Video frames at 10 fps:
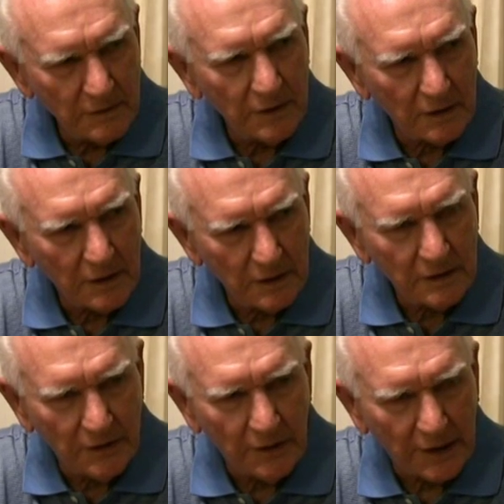you know,
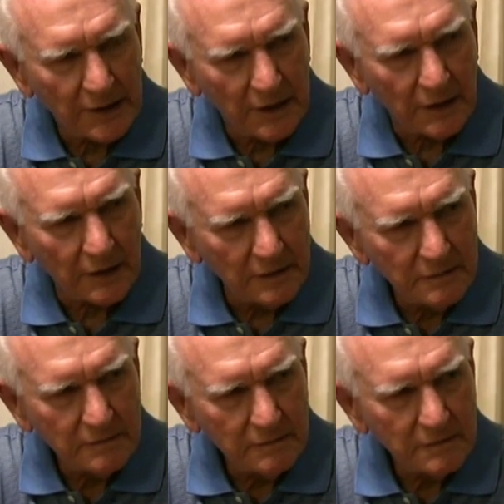good direct hit
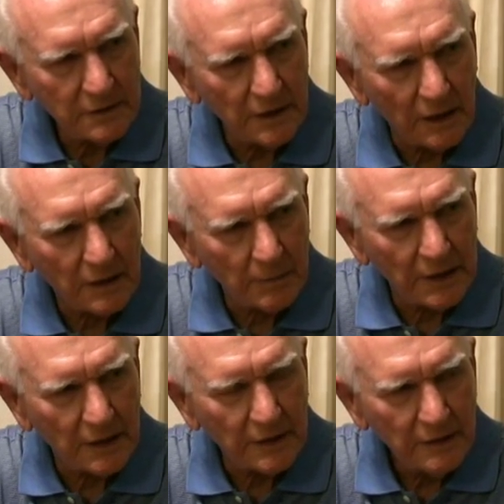to knock them
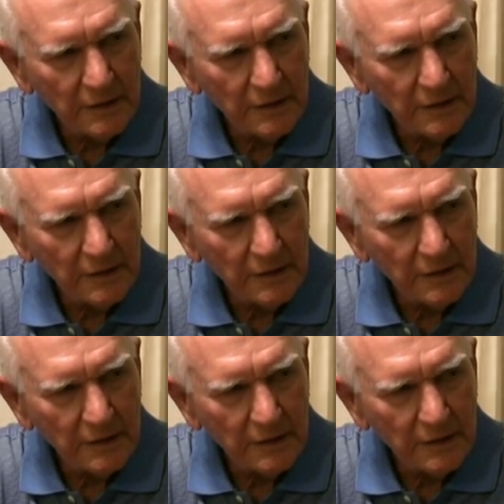out.